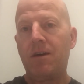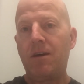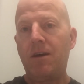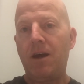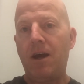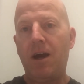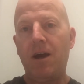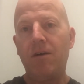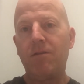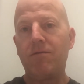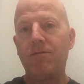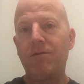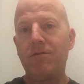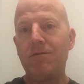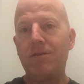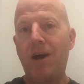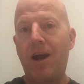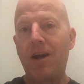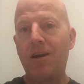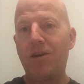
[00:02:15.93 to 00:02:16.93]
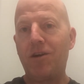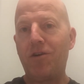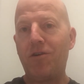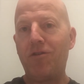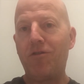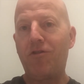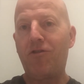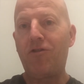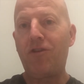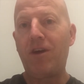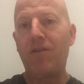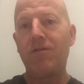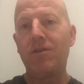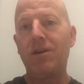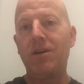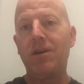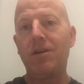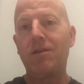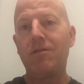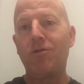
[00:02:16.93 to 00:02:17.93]
have
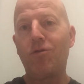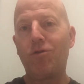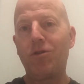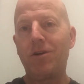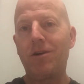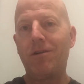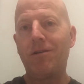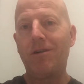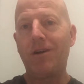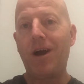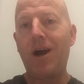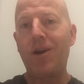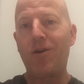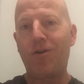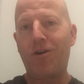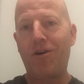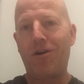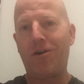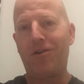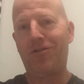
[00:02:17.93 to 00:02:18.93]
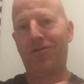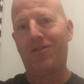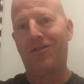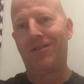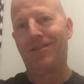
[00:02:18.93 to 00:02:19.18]
970 Nolan Arenado cards.